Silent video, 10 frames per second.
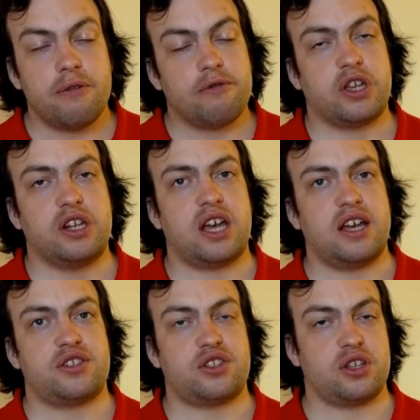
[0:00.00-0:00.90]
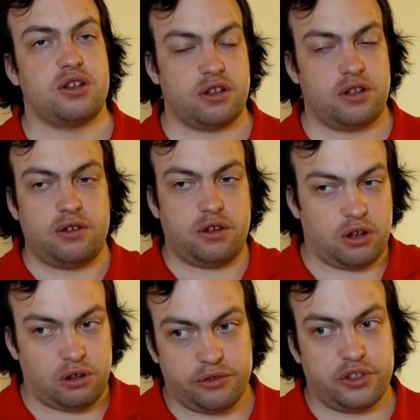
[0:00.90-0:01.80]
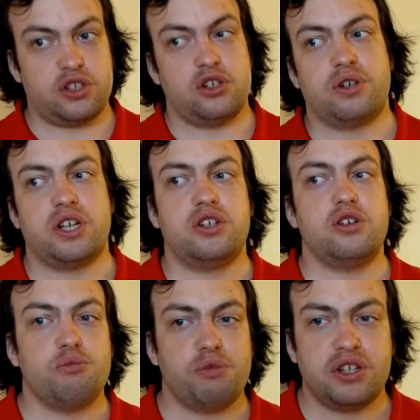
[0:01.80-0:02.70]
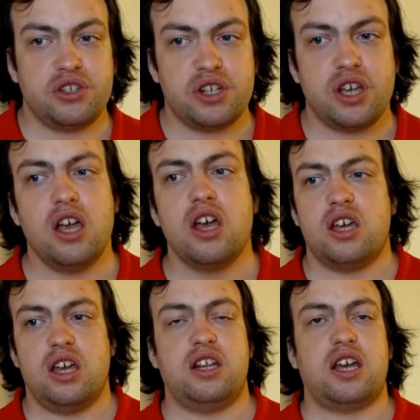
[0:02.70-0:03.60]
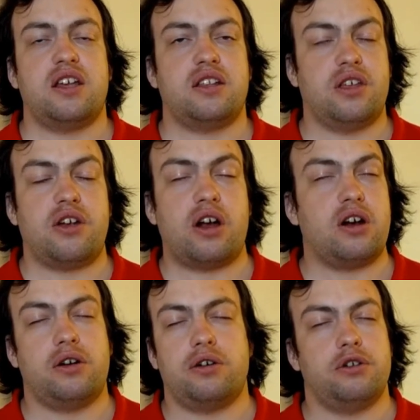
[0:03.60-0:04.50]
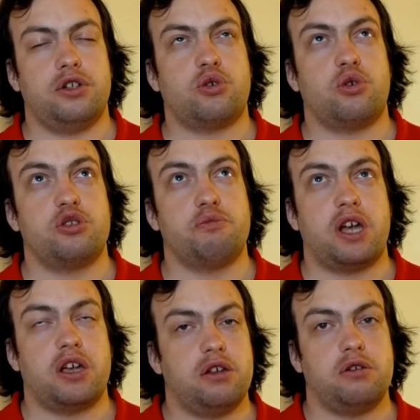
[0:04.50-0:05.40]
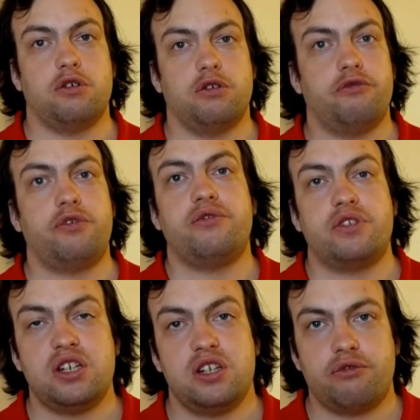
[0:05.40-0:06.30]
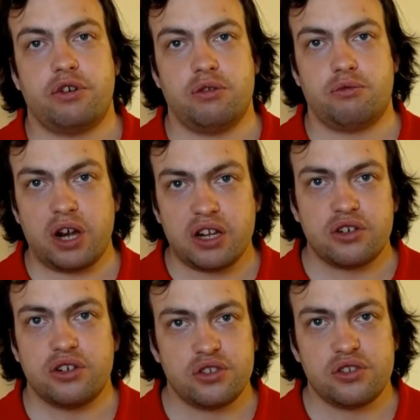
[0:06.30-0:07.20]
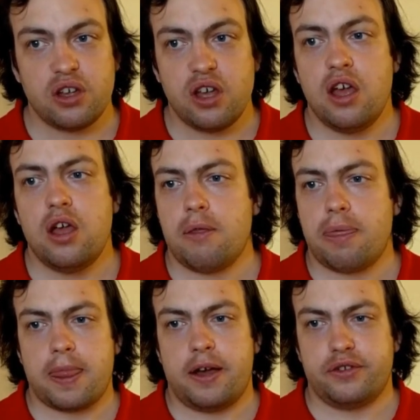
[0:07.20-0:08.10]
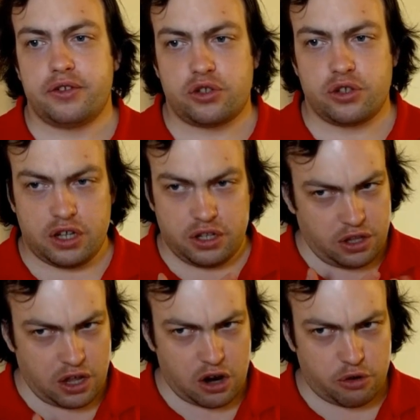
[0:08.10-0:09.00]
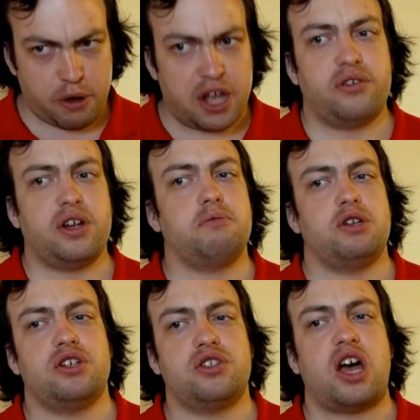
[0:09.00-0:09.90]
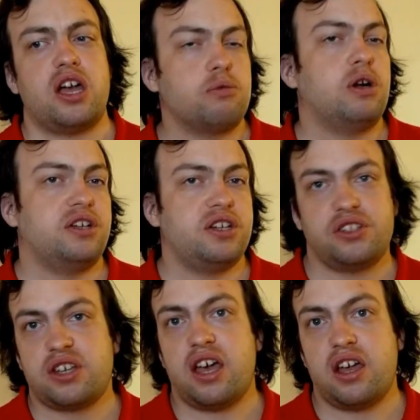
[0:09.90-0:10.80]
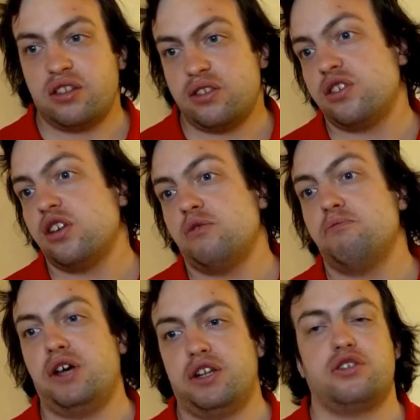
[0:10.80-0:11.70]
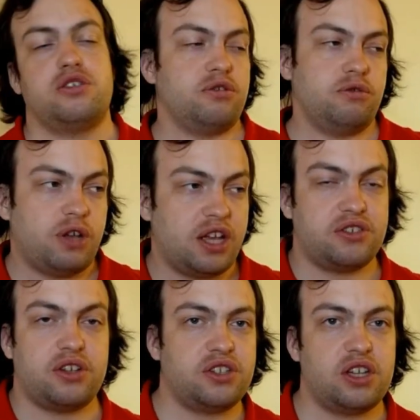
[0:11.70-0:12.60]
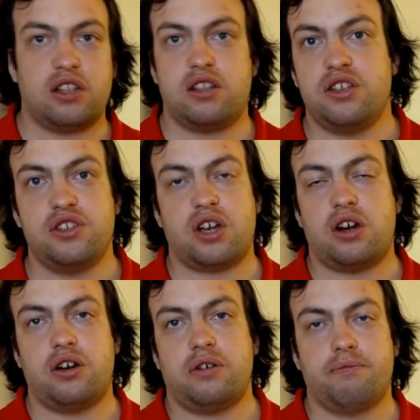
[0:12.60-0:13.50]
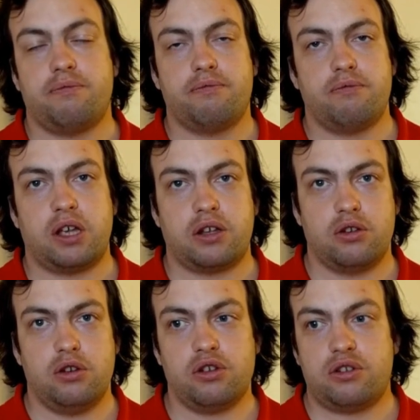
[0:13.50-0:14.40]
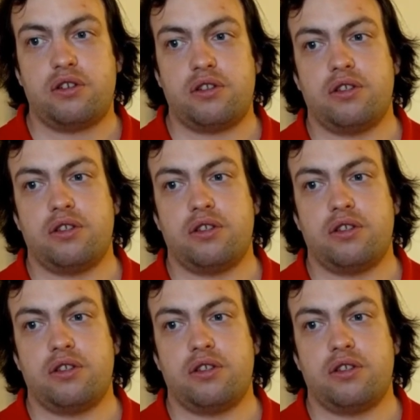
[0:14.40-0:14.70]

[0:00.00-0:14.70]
It has all of this notation complexity. There are scores by 50 different writers. They are binary images, high quality scans, but as I said, these are like not,